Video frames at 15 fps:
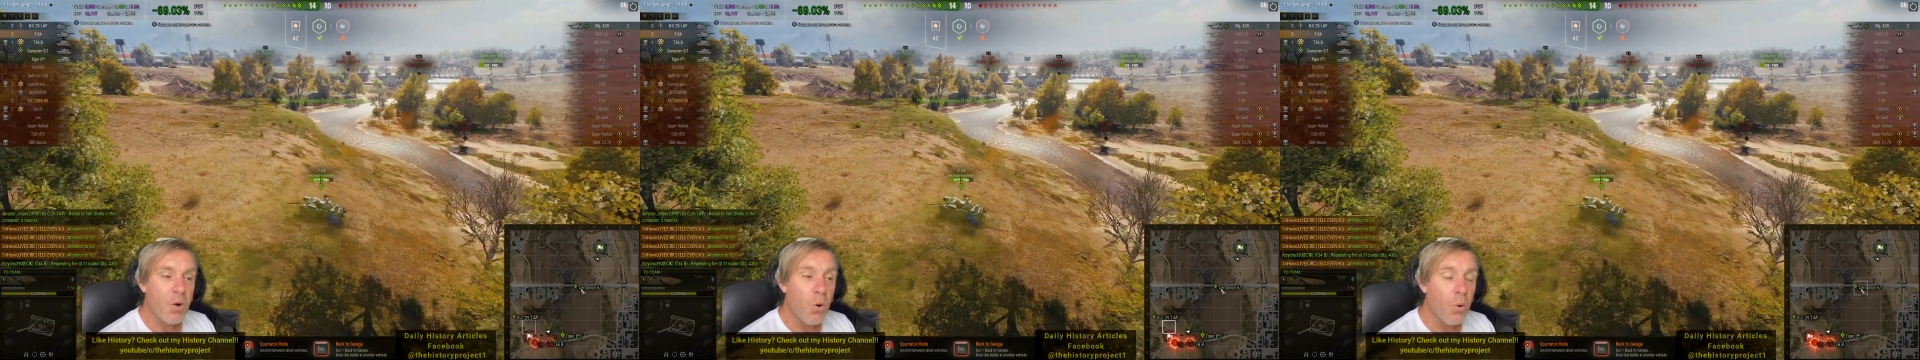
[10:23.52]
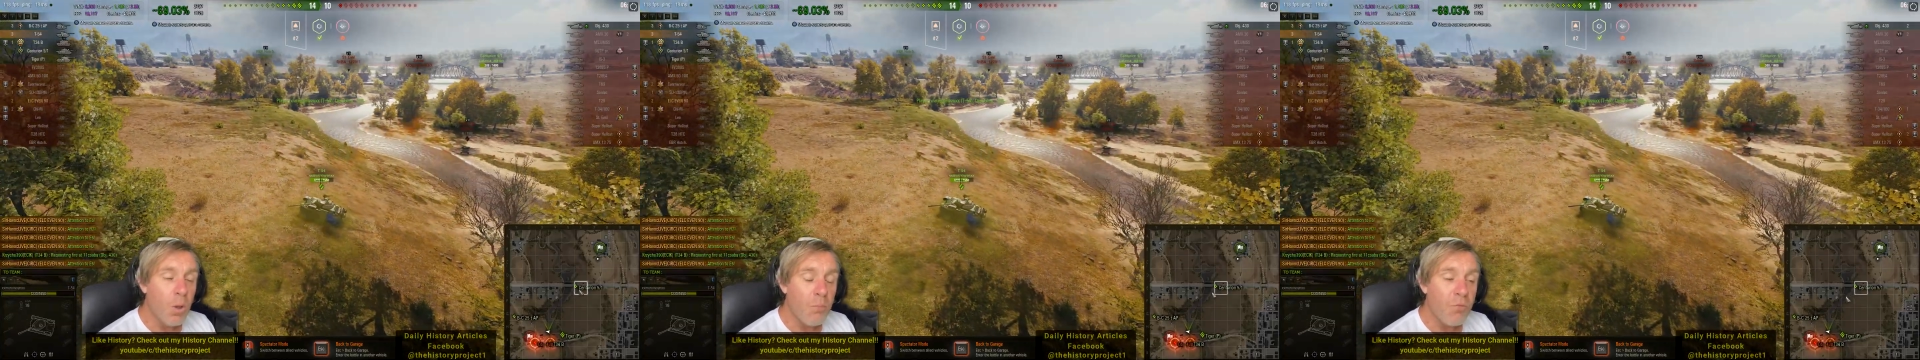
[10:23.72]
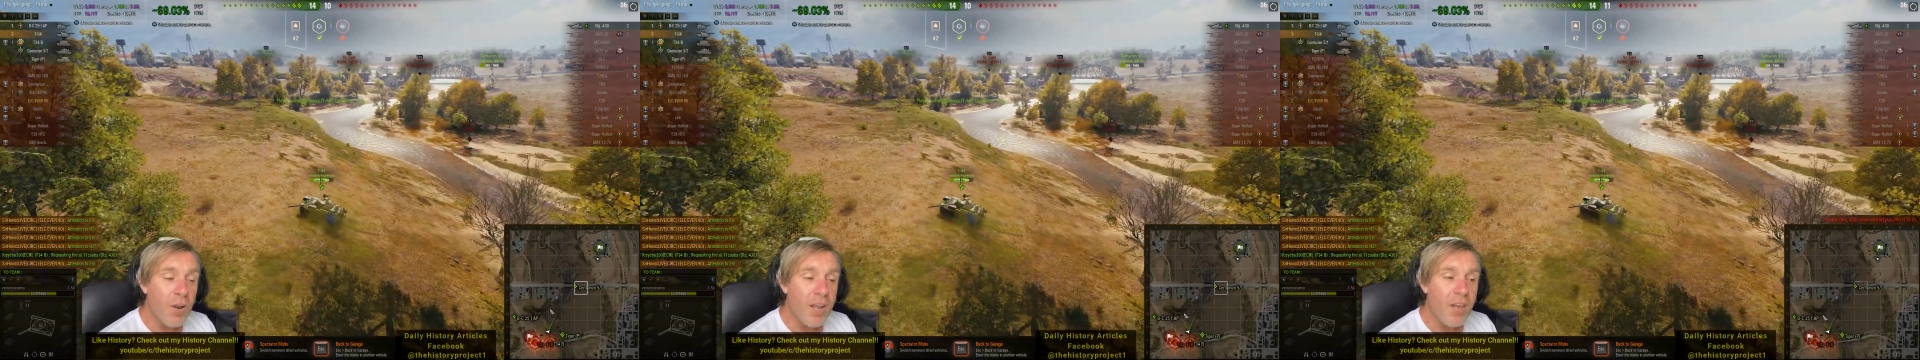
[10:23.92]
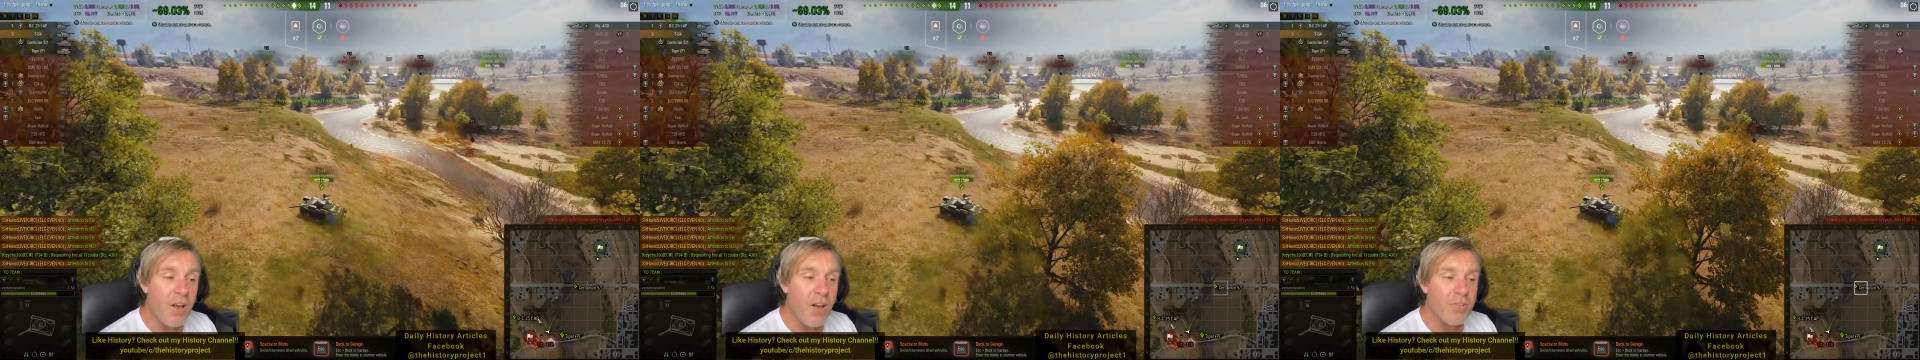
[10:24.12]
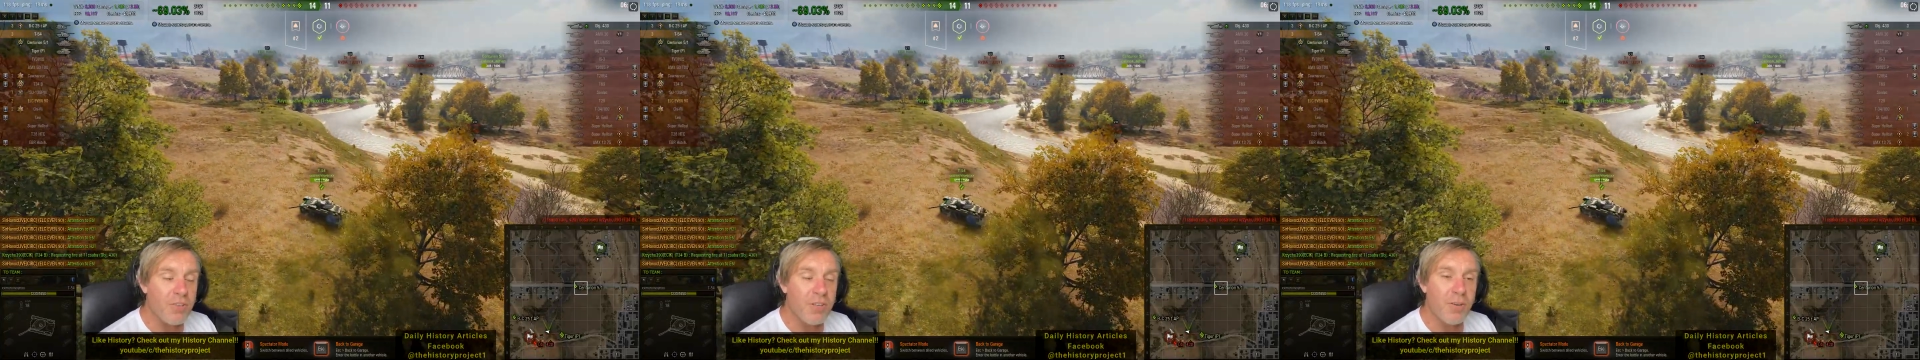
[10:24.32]
All I'm really
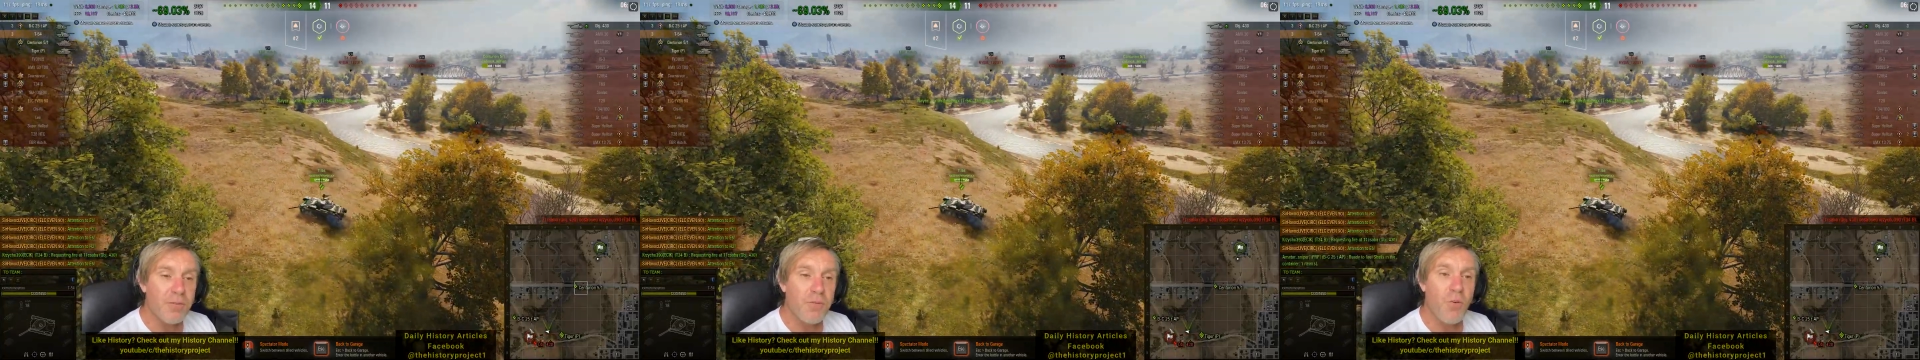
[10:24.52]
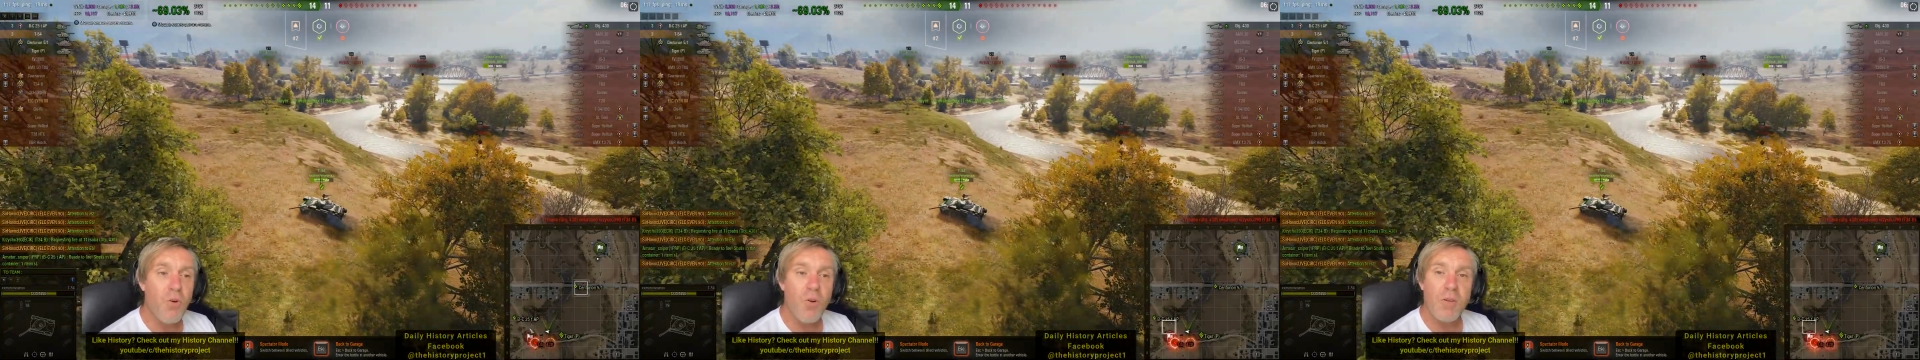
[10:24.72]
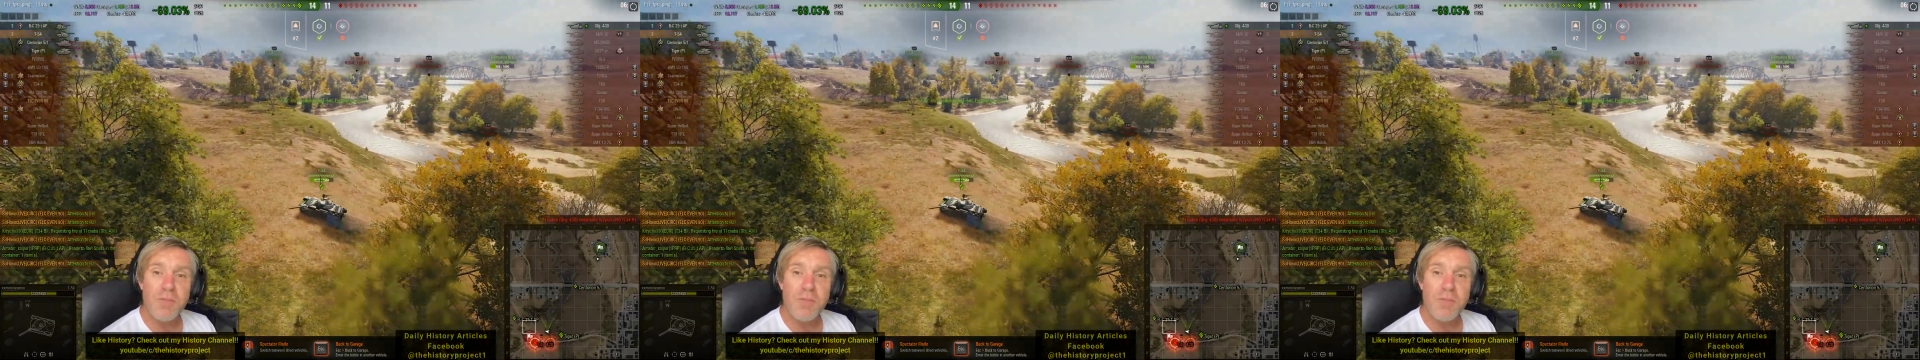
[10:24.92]
asking you for,